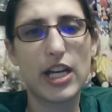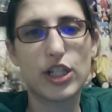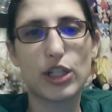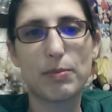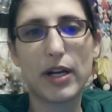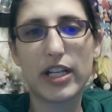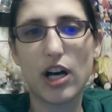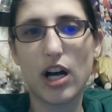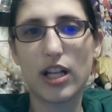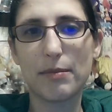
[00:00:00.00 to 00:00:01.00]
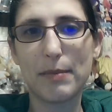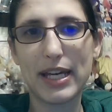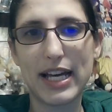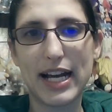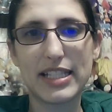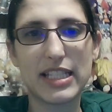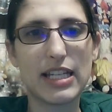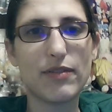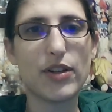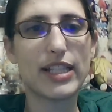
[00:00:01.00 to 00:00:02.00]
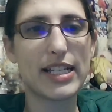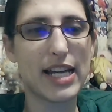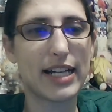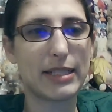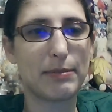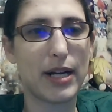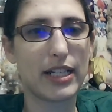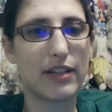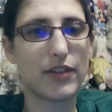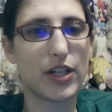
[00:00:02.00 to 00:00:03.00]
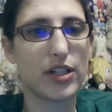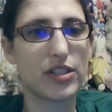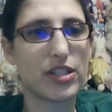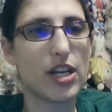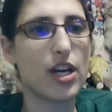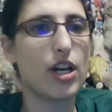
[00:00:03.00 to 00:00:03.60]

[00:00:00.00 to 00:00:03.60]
She's bearing all of mankind's evil in that tiny body of hers.